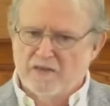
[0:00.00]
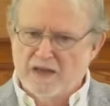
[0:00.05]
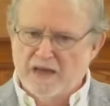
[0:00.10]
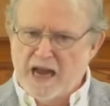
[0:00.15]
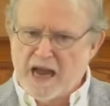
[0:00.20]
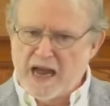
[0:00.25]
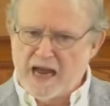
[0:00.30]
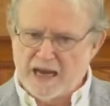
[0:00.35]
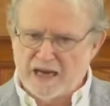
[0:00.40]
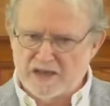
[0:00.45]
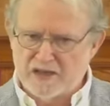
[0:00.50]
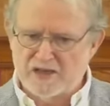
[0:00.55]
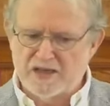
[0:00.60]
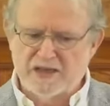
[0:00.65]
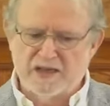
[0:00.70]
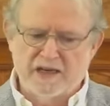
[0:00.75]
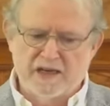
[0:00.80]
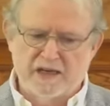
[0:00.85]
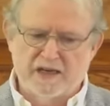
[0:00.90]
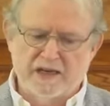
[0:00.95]
The
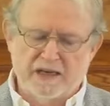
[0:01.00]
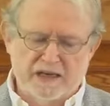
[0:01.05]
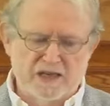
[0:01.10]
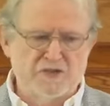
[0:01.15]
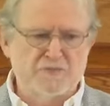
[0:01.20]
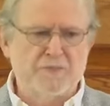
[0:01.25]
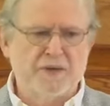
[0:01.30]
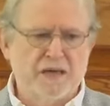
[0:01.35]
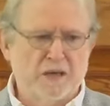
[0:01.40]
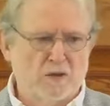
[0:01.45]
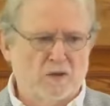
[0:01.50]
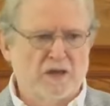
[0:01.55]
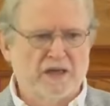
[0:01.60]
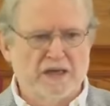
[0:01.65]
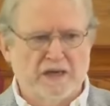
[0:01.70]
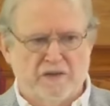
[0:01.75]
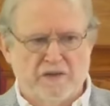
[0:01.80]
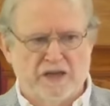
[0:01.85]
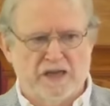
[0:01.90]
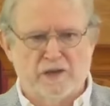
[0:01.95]
accident is
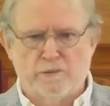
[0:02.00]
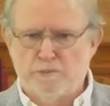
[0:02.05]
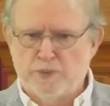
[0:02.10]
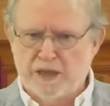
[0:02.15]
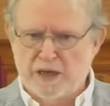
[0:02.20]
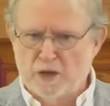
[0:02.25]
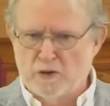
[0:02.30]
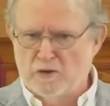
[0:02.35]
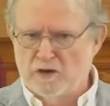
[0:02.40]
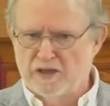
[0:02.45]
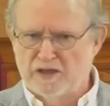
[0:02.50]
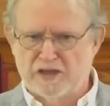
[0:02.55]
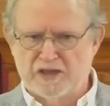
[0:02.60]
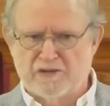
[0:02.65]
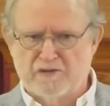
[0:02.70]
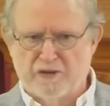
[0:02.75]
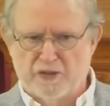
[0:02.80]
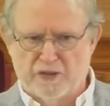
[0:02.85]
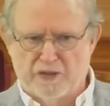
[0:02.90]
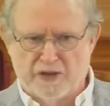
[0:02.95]
merely the
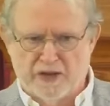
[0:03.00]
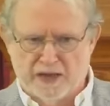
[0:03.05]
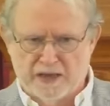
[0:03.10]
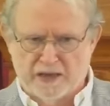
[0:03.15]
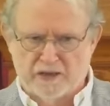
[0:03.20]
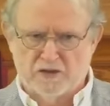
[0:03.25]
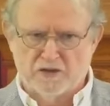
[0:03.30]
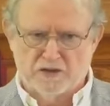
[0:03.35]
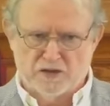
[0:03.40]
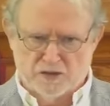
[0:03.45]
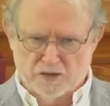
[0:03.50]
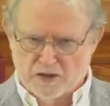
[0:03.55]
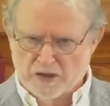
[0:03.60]
appearance of a thing